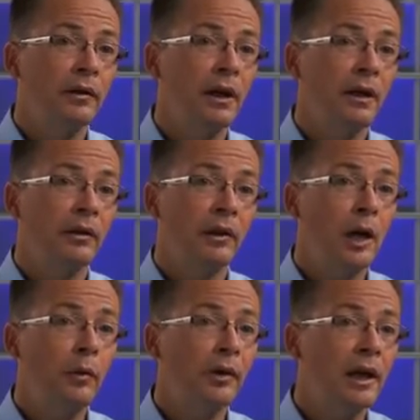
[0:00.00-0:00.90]
that an
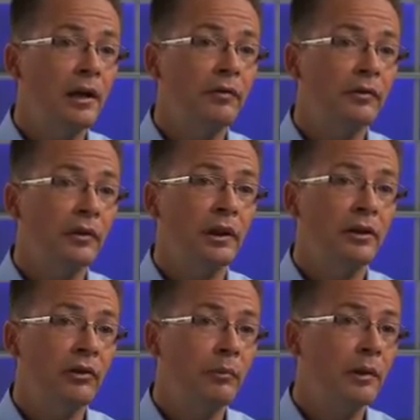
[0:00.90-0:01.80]
hour after
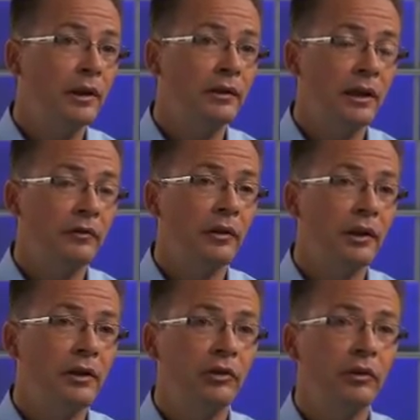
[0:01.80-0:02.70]
enzymatic
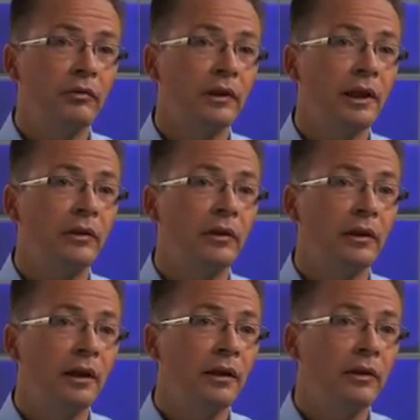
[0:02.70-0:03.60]
degradation of the
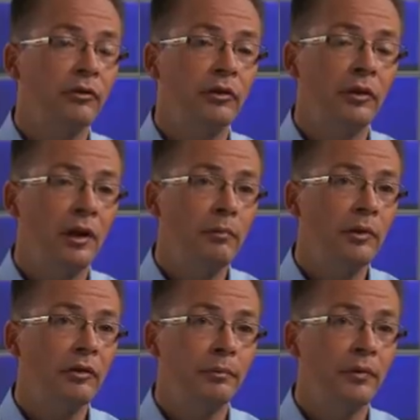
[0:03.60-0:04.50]
glycocalyx, the
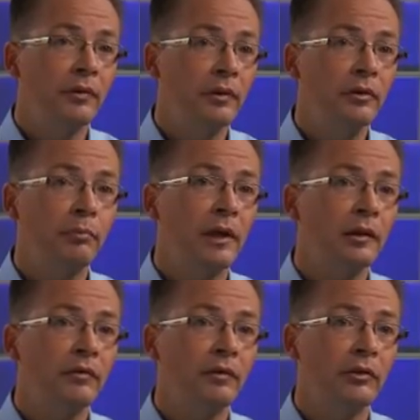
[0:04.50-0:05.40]
number of perfused
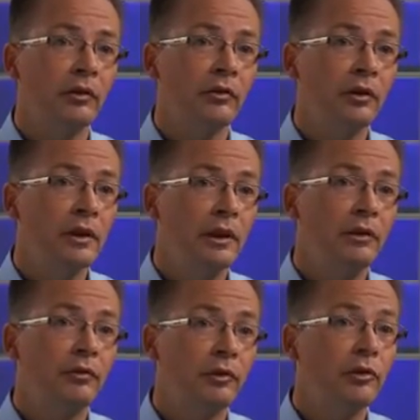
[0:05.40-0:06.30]
microvessels
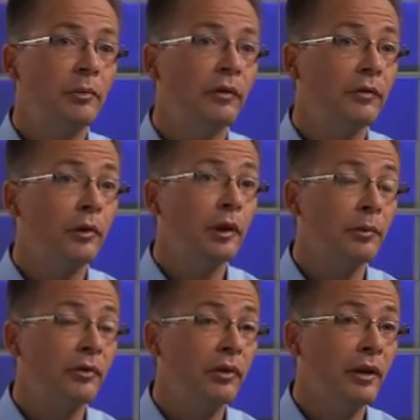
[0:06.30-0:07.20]
is reduced by
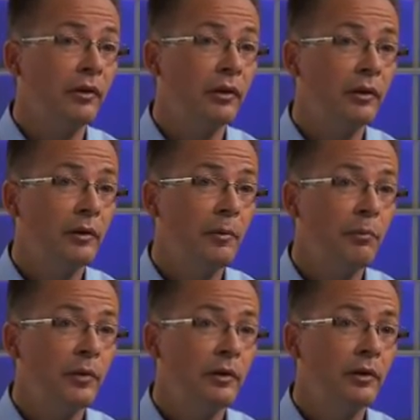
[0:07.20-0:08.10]
40%.
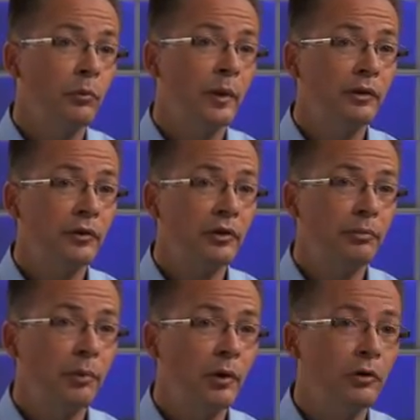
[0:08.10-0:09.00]
That when you're
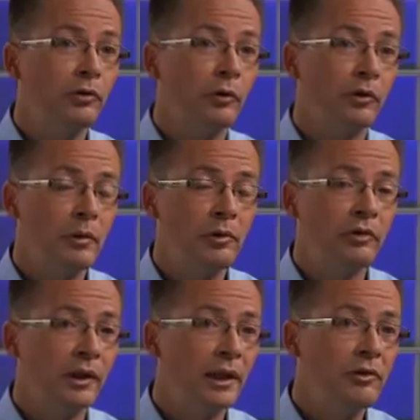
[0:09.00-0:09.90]
exposed to a
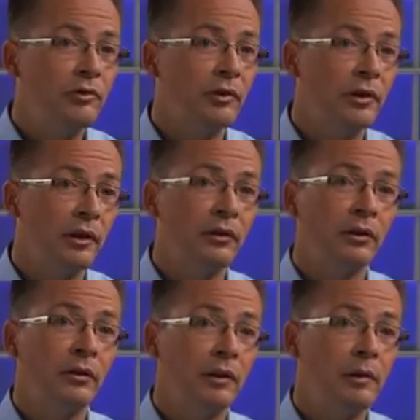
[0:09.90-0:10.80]
damaging agent
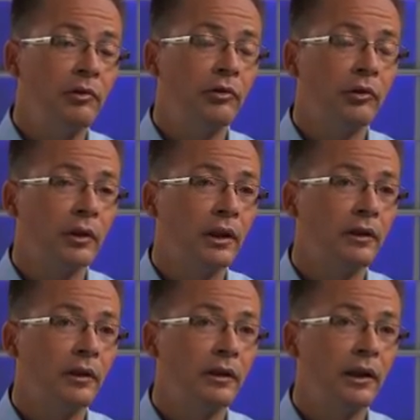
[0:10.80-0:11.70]
that damages your
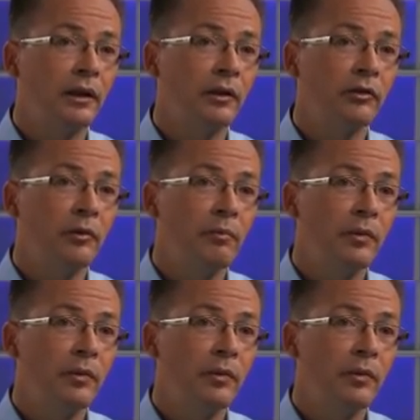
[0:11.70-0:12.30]
glycocalyx,